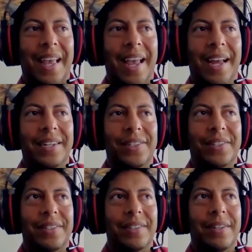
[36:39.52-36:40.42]

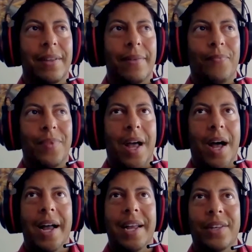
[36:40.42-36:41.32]
And
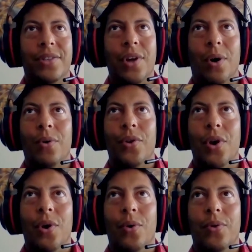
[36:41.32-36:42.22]
I
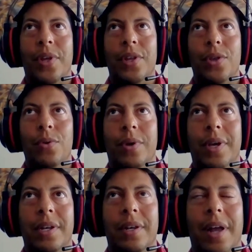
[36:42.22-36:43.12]
don't know
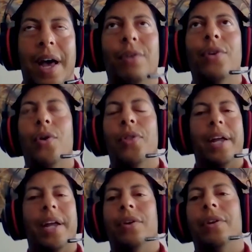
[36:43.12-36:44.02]

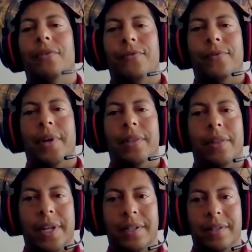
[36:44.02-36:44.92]
that I could have
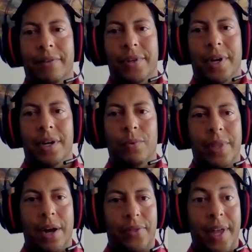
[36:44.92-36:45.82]
done the things I've
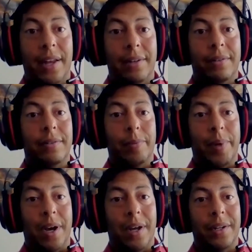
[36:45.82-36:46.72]
done without that,
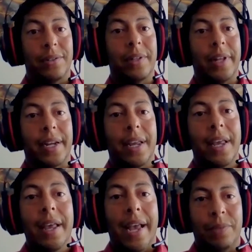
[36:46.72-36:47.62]
to be honest.
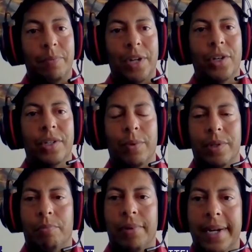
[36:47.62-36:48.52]
Like, as much as
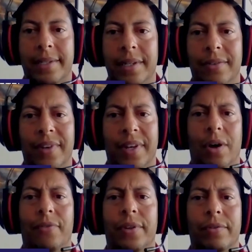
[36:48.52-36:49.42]
it was abrasive
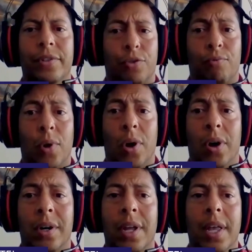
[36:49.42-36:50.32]
and often just
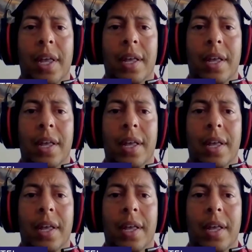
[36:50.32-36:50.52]
wrong,